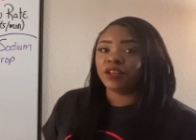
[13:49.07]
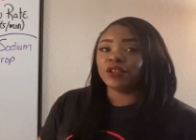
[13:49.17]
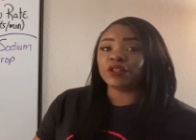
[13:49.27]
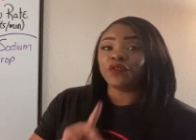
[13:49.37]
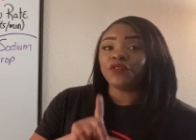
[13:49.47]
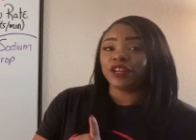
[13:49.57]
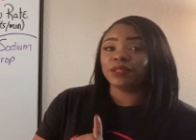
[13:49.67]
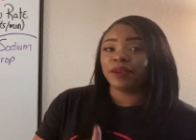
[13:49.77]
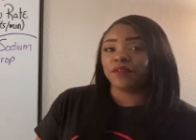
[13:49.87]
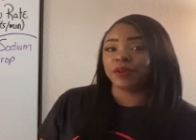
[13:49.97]
So
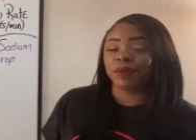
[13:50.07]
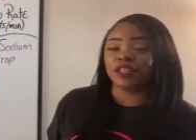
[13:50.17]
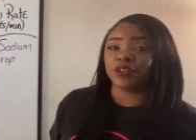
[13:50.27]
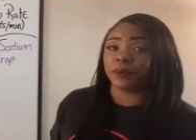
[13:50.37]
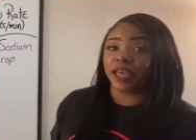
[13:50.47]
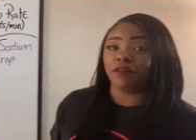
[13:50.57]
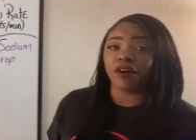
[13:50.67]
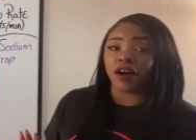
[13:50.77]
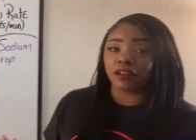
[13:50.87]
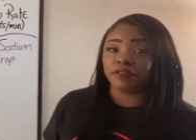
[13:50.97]
first we have to make sure we have
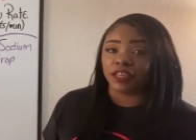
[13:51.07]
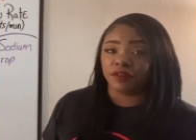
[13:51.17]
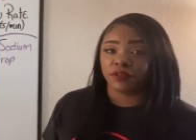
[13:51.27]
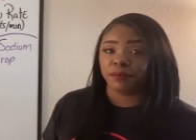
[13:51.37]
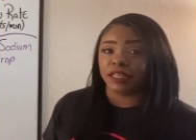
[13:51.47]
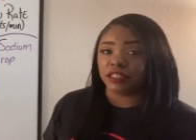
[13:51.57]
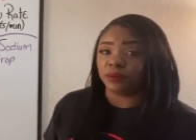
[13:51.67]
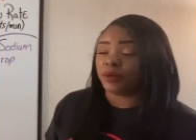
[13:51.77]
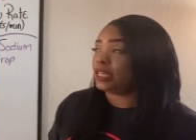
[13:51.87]
all of the information we